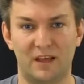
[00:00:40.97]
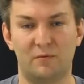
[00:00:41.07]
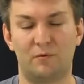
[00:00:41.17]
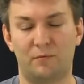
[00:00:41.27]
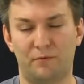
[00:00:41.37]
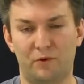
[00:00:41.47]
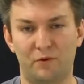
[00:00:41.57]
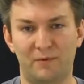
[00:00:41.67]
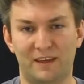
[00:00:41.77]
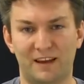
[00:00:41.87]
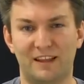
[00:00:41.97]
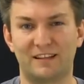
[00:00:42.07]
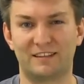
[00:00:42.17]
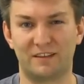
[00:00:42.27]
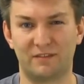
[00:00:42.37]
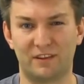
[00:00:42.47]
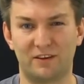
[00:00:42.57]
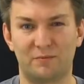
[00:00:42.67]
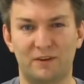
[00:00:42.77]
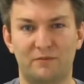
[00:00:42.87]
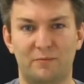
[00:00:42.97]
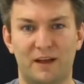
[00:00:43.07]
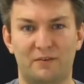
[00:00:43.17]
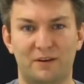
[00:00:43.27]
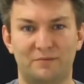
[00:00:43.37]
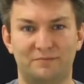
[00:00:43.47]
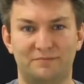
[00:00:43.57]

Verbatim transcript: But before we begin, I'd like to give a little bit of a background.